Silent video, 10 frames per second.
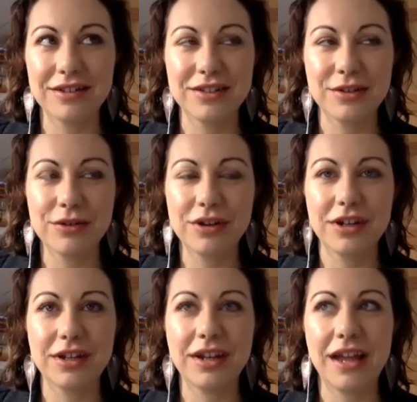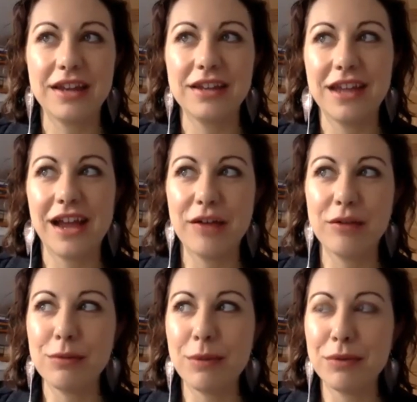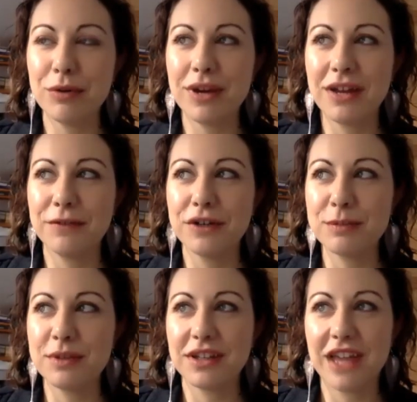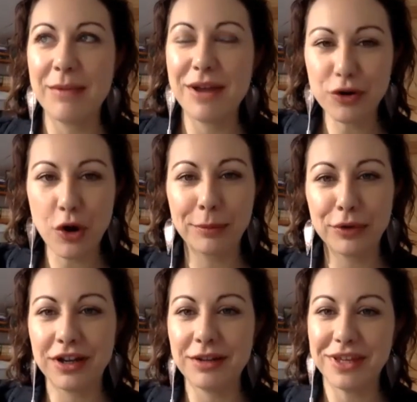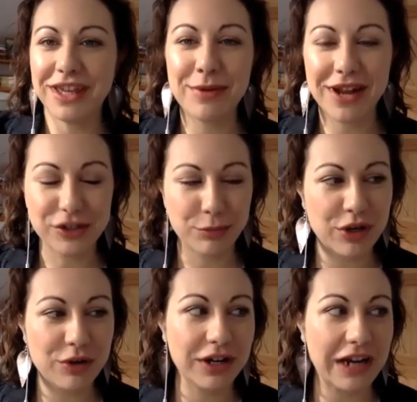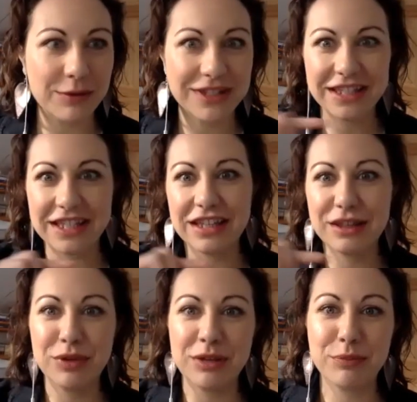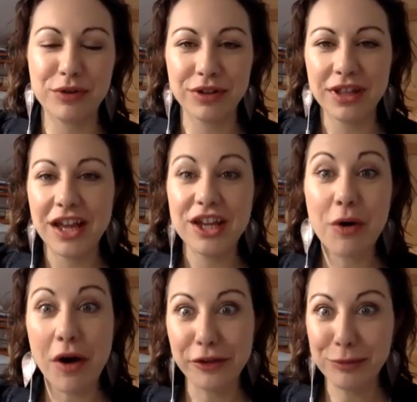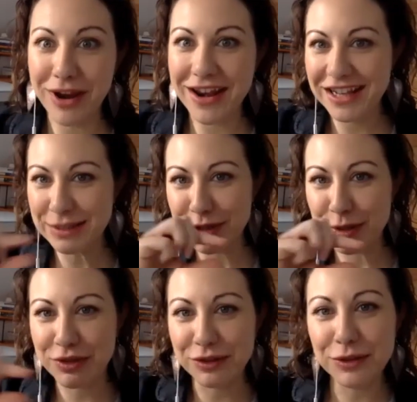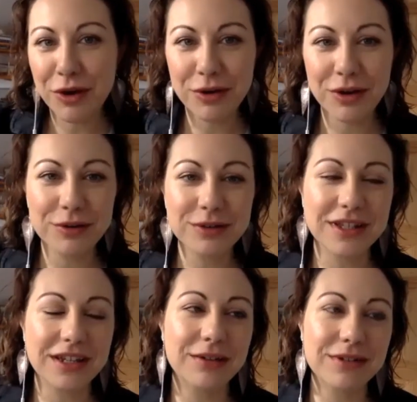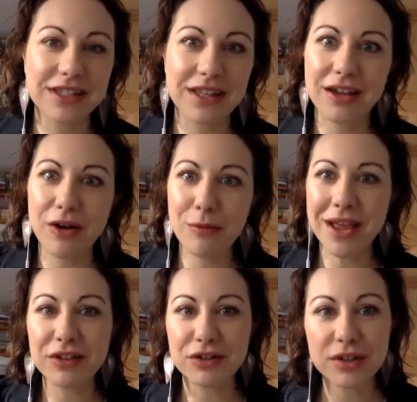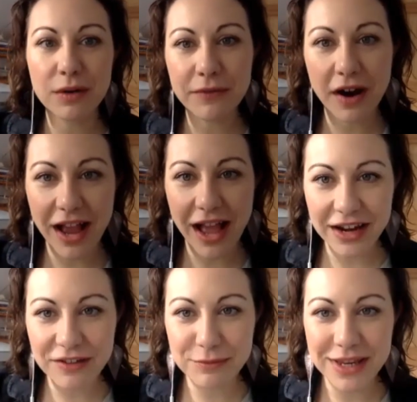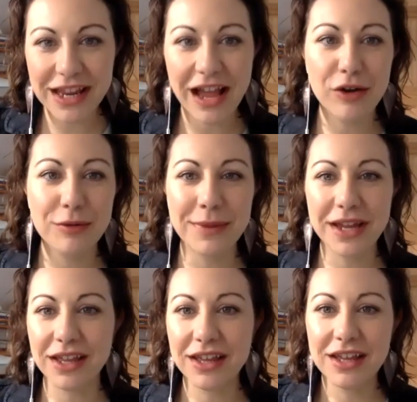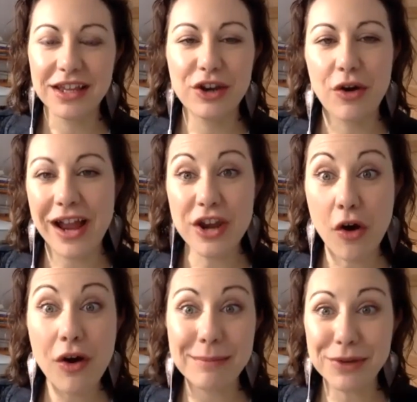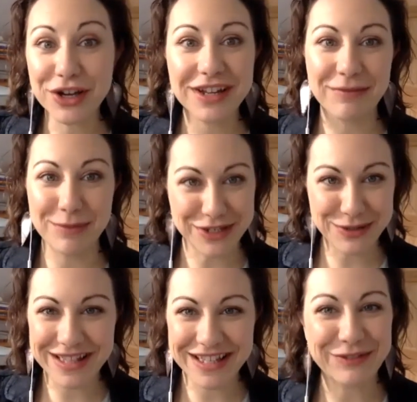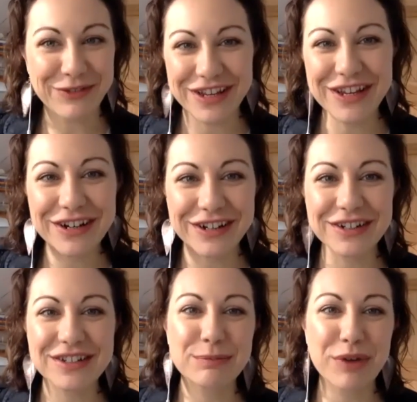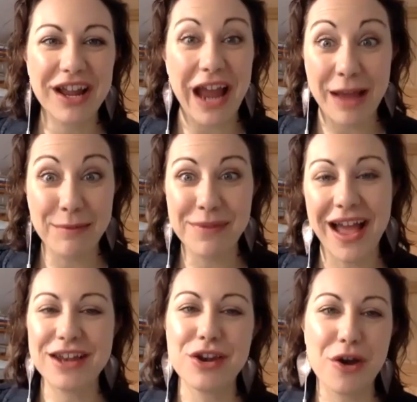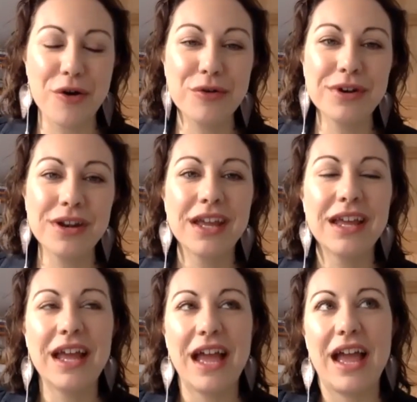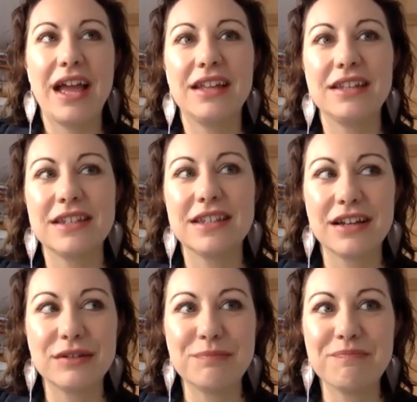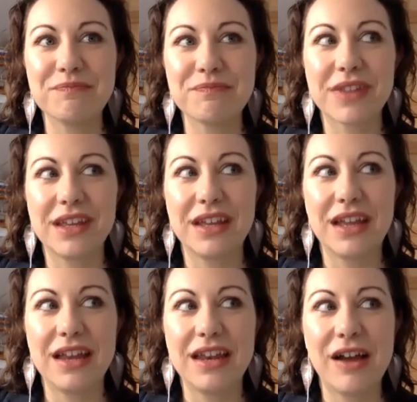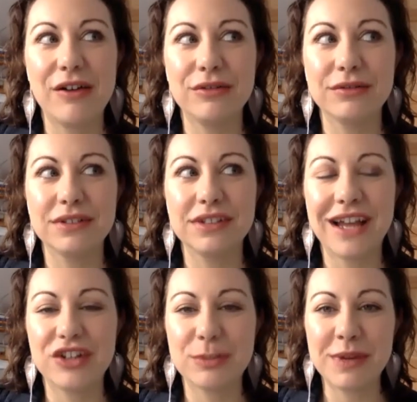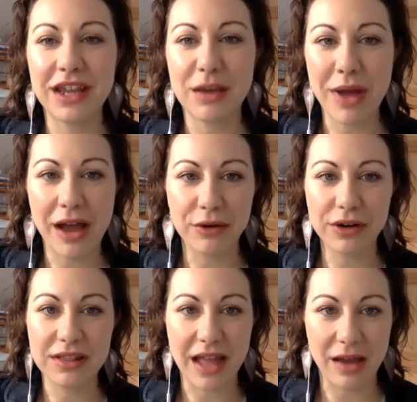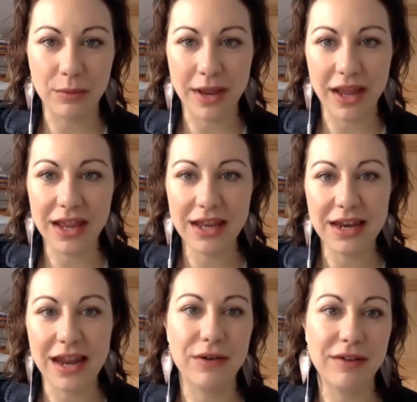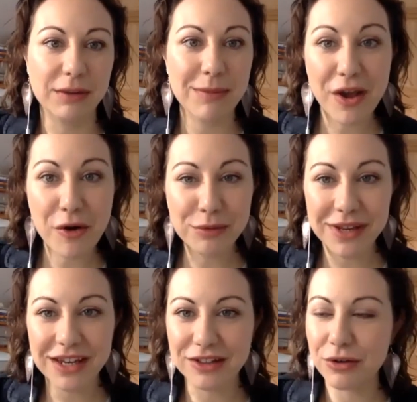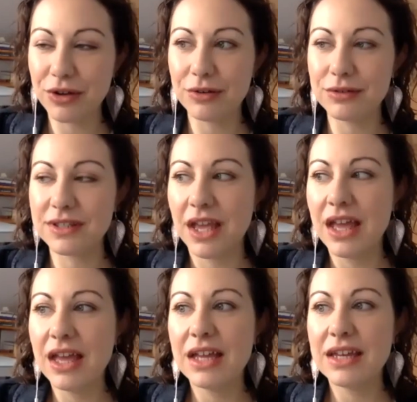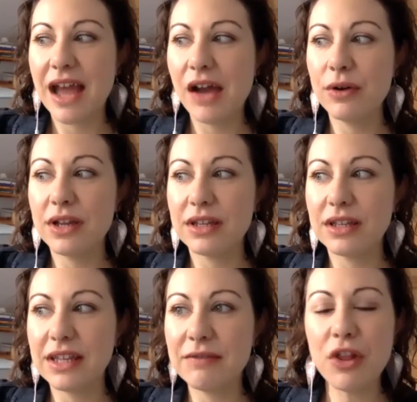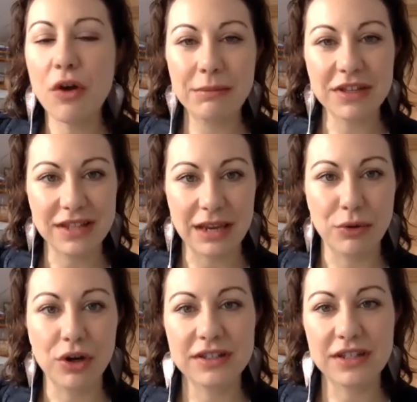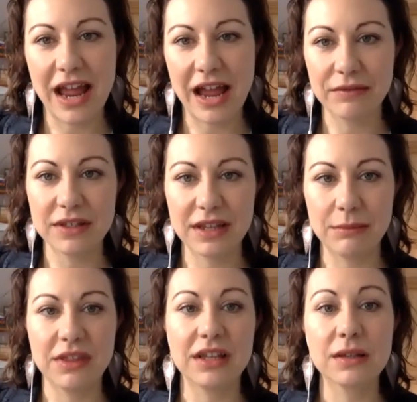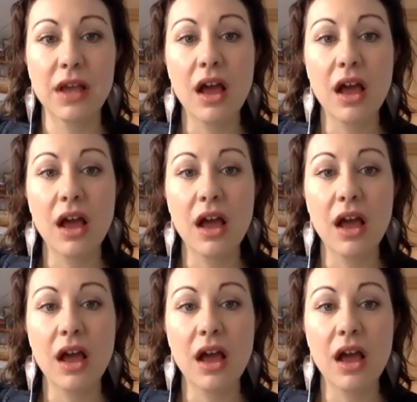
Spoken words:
so good. And yeah, I remember when I first came out of corporate, became an entrepreneur, and I would see the people, other brand experts with the logos. And I was like, oh man, they're so far ahead of me. How am I, I know I'm good. I've been doing this for years, but I'm not known. And now, just being empowered in that way, and now having my own media logos. Now, even though I'm the same person, I have the same things.